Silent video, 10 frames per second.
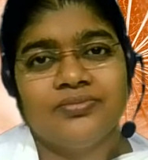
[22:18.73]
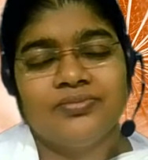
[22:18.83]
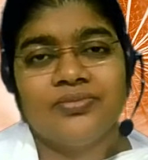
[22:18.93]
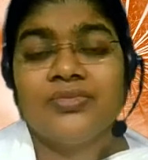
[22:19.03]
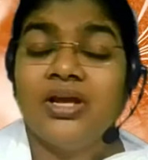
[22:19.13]

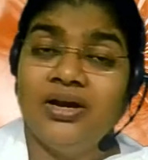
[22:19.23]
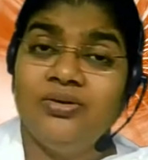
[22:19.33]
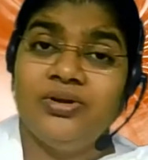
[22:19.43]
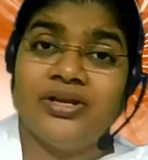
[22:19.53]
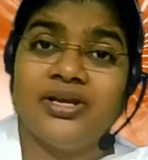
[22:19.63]
How
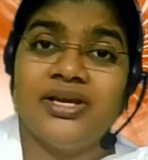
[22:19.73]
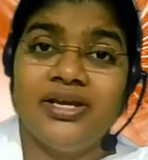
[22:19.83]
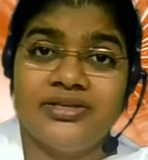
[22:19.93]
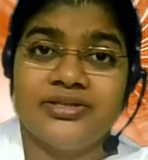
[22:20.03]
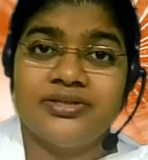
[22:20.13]
can I get
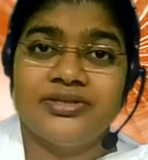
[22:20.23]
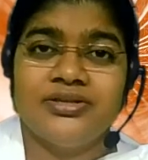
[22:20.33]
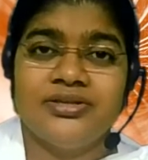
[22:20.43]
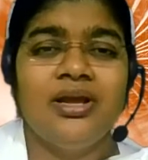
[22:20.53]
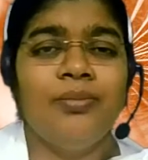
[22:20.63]
it?
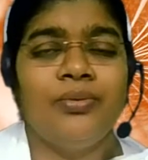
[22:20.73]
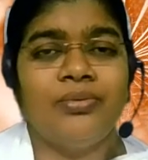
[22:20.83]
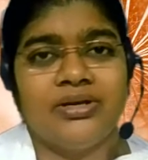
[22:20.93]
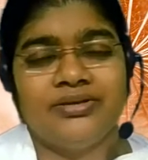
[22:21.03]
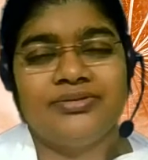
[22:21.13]
Number one,
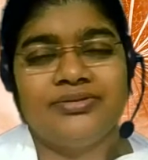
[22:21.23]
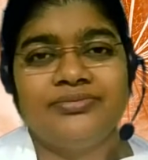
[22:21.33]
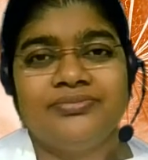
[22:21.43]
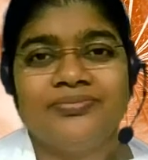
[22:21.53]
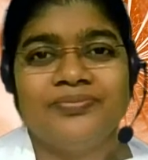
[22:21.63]

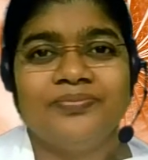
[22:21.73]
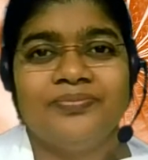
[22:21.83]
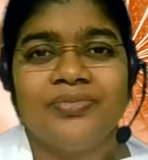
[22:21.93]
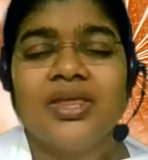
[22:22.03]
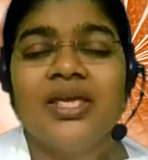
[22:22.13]

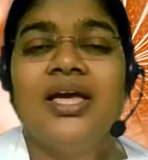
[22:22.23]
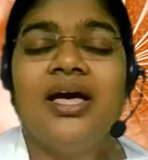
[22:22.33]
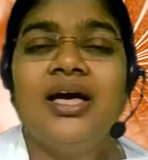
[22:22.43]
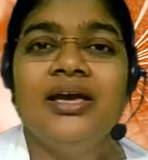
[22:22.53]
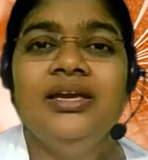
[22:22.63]

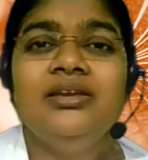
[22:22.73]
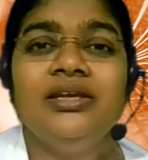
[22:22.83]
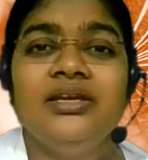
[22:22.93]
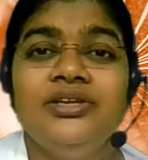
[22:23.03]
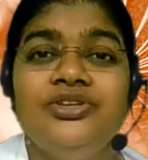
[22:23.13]
I
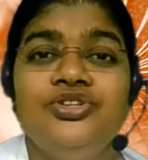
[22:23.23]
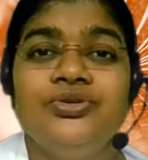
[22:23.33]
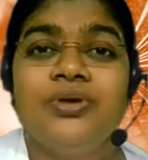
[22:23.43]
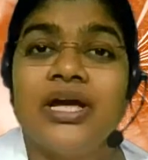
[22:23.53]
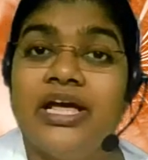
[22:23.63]
need to
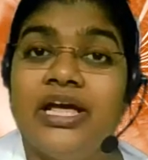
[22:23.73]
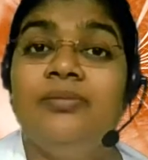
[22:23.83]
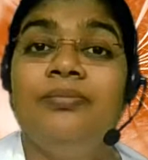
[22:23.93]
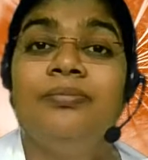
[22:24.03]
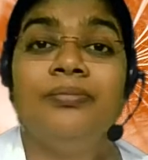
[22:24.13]
help
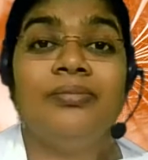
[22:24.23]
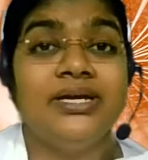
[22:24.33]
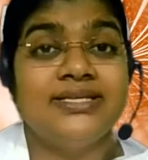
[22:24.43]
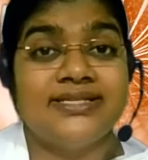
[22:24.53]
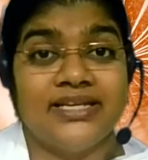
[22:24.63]

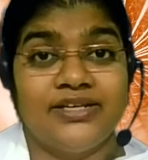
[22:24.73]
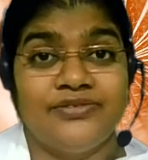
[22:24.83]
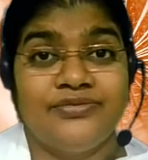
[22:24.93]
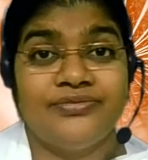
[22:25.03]
myself